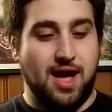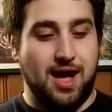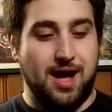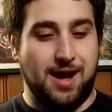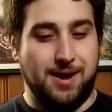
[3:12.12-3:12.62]

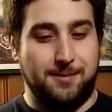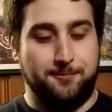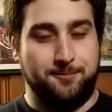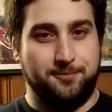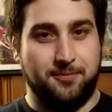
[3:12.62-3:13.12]

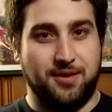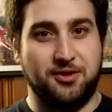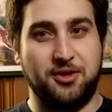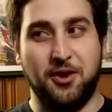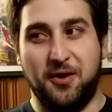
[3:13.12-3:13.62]
Um,
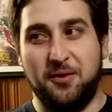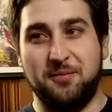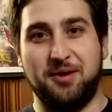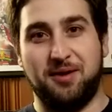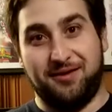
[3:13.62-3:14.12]
so
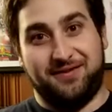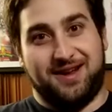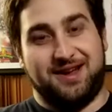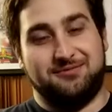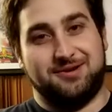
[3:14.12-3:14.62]
my wife and
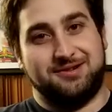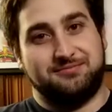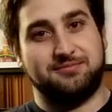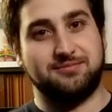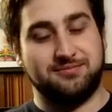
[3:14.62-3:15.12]
I
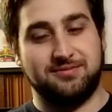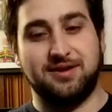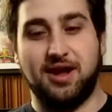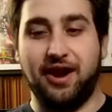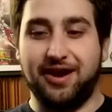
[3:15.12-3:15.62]
were,
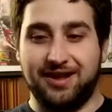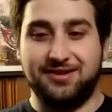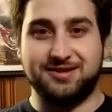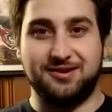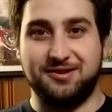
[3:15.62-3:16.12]
all right,
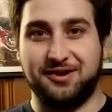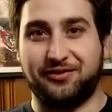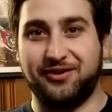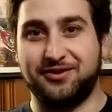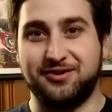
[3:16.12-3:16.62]
let's go look
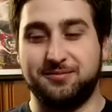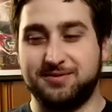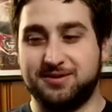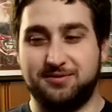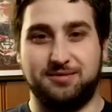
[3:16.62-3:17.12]
for a
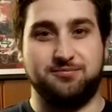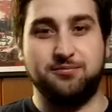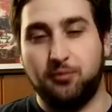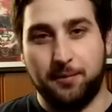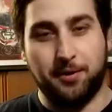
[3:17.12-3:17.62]
group. So we
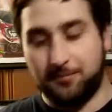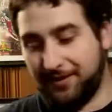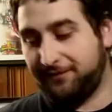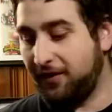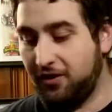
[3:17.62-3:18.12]
whip out
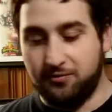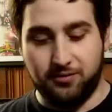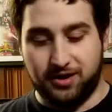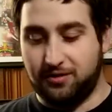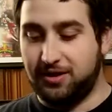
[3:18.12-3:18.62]
my phone,
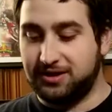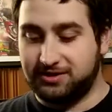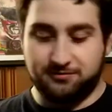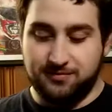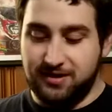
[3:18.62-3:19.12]
we go
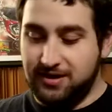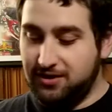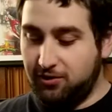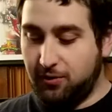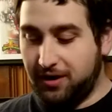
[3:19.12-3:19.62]
on
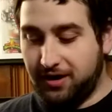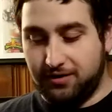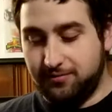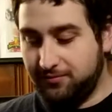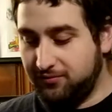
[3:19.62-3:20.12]

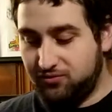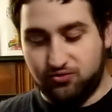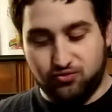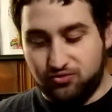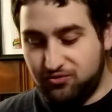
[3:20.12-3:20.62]
Twitter,
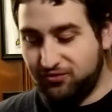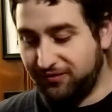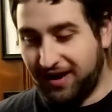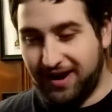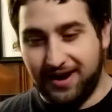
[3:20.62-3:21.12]

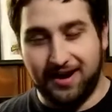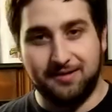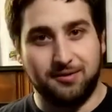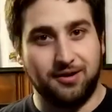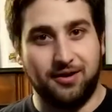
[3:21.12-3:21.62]
right,
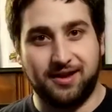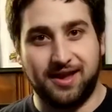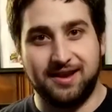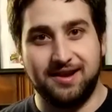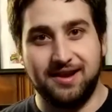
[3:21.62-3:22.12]
and we're looking.